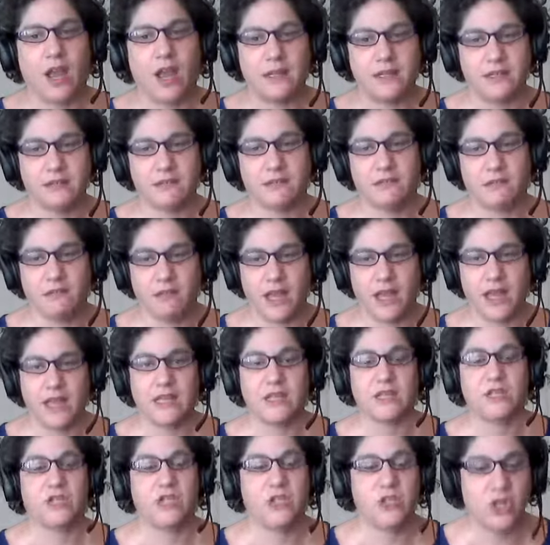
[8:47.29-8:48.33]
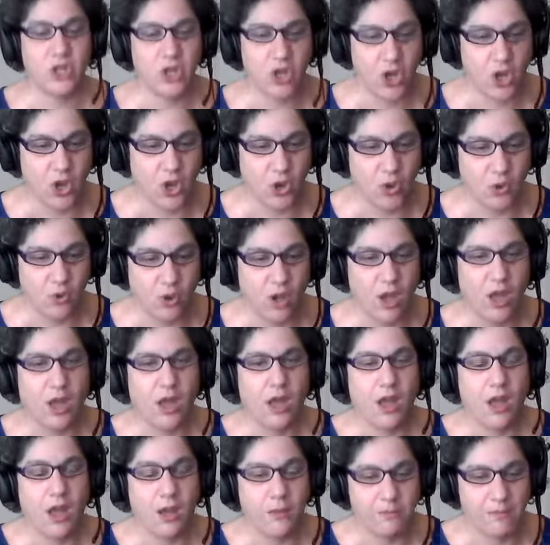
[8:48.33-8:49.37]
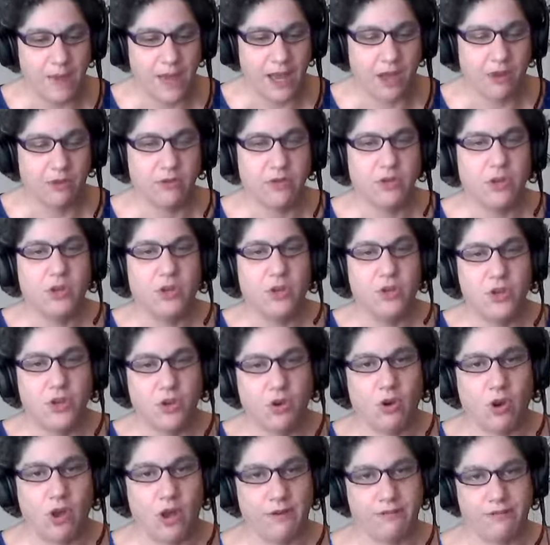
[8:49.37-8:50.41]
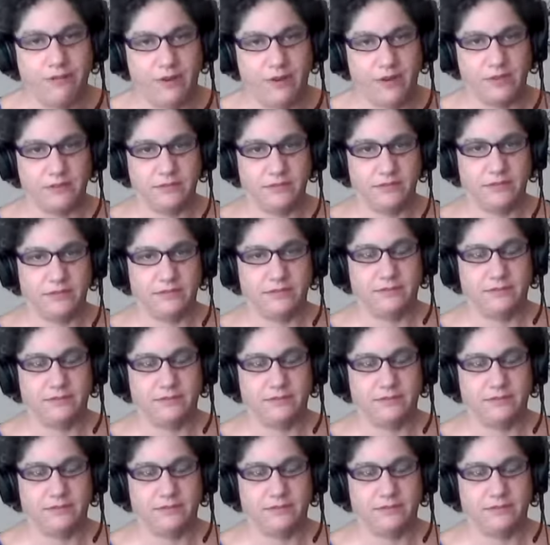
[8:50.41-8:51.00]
ideal clients know about your offer.